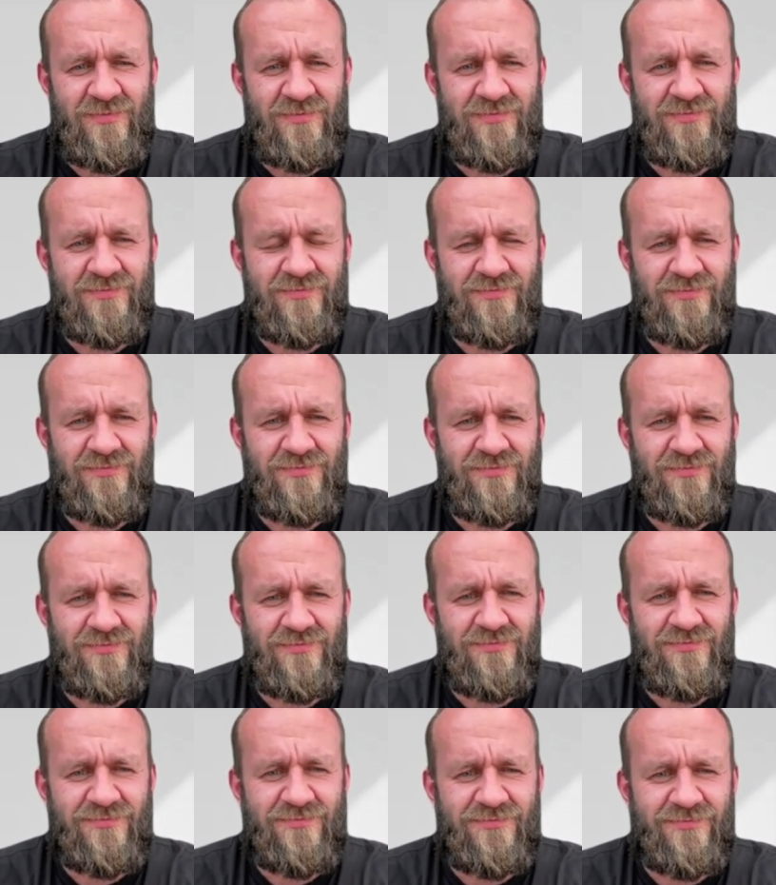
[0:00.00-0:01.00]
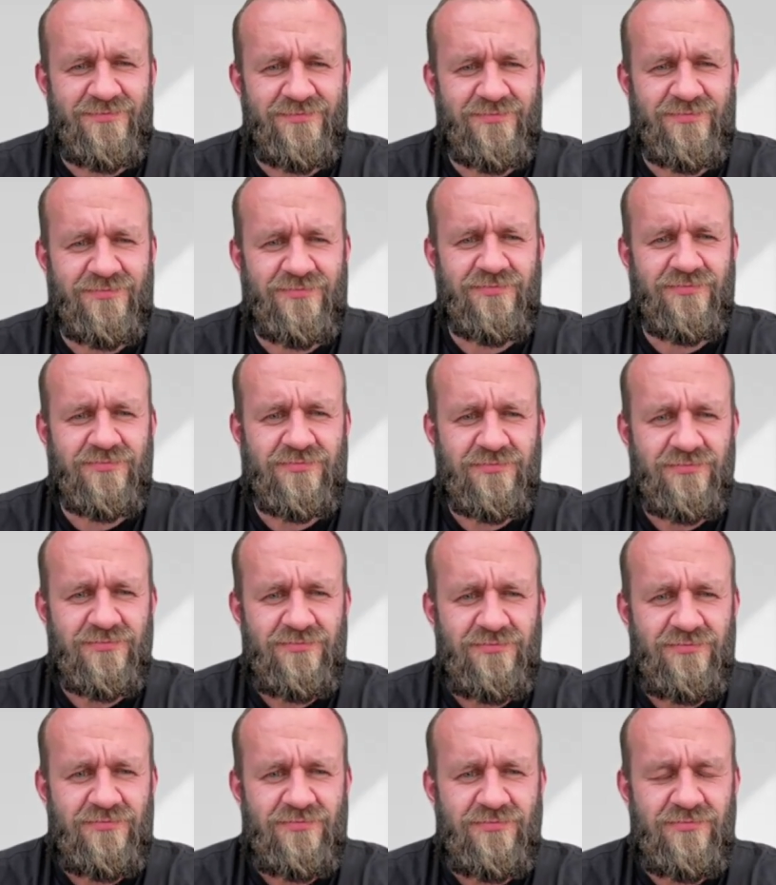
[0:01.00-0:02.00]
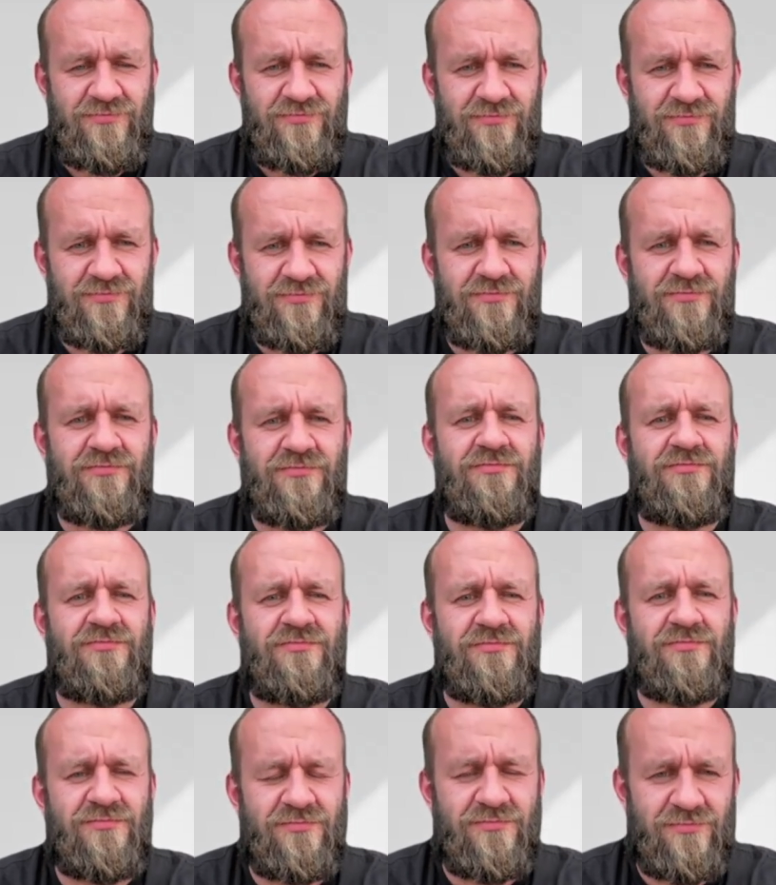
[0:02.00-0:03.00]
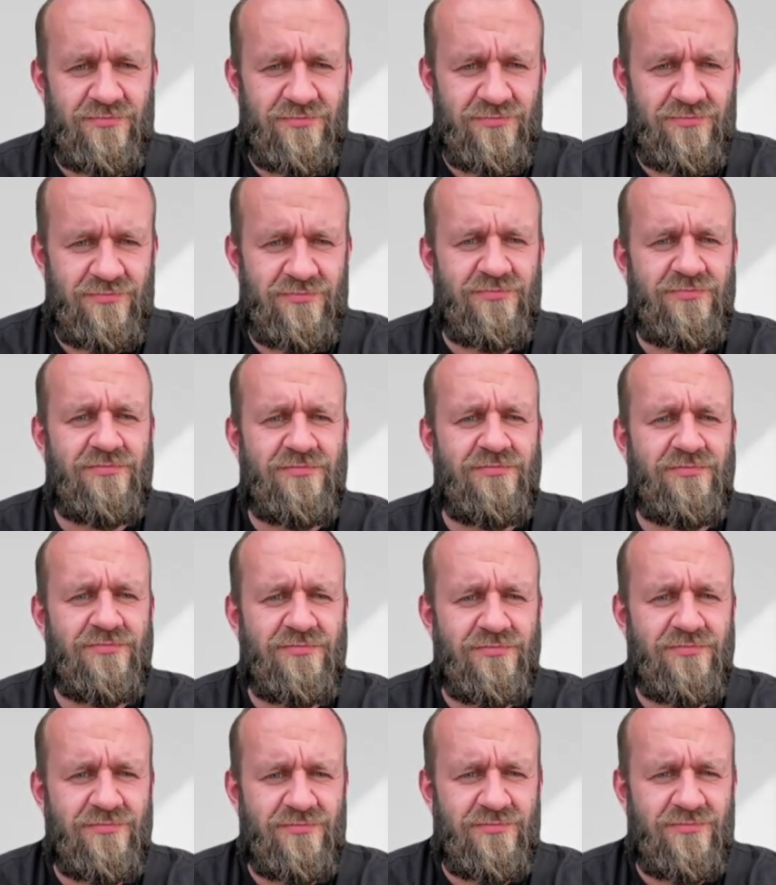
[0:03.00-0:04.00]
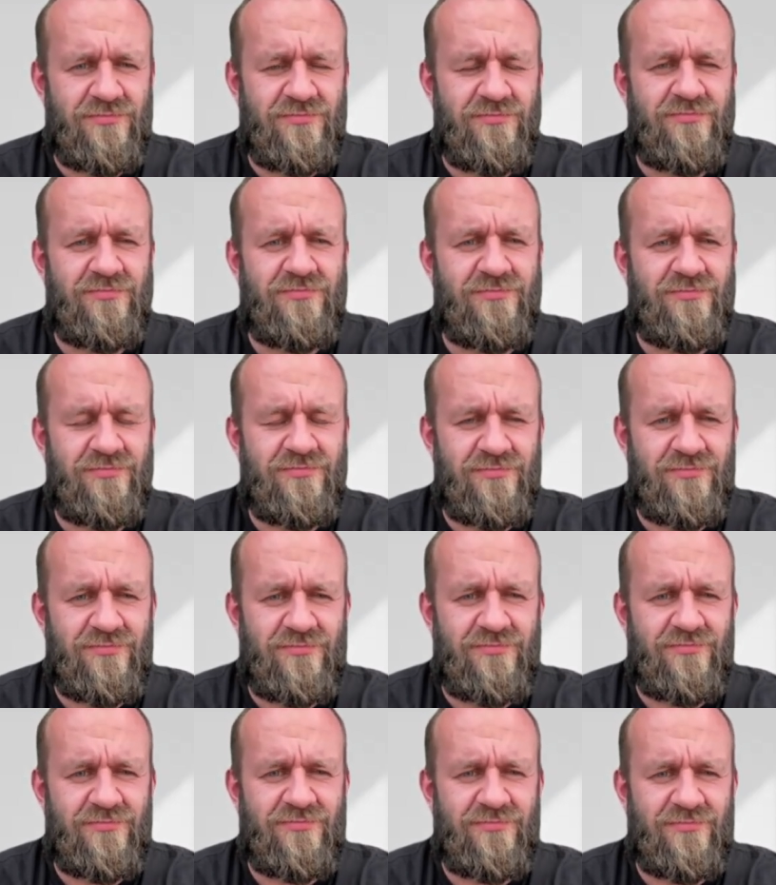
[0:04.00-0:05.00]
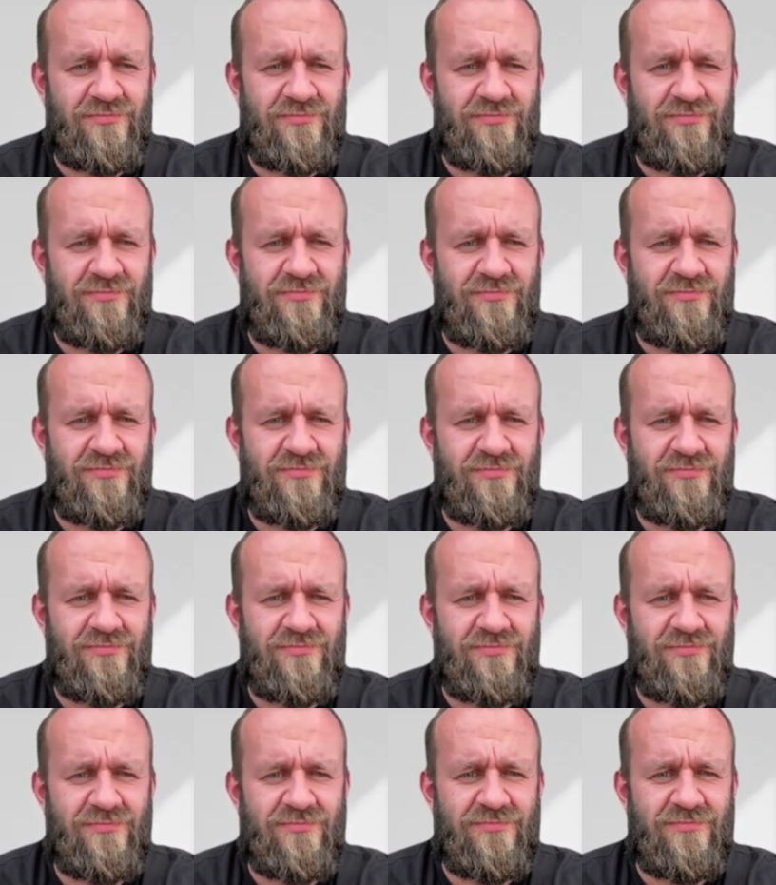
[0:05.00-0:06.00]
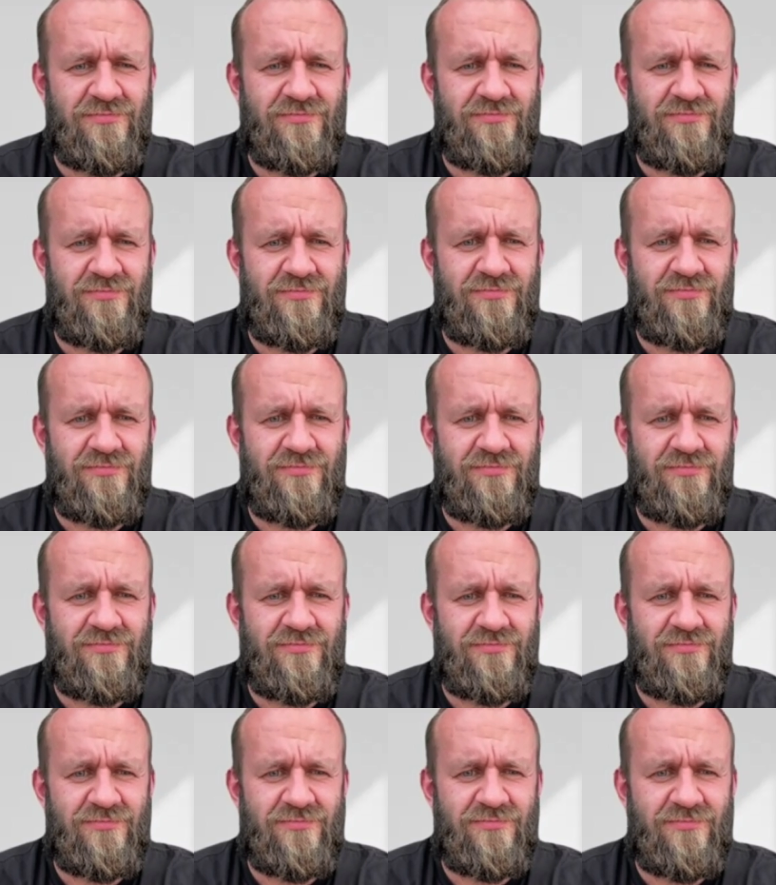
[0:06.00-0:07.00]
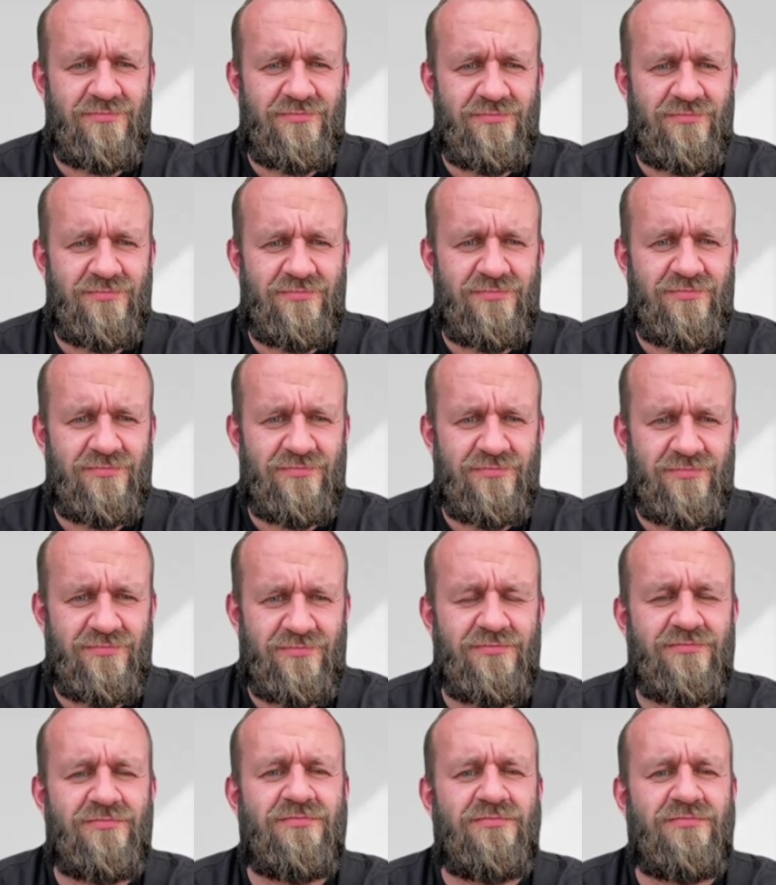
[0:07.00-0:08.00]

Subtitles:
[no speech]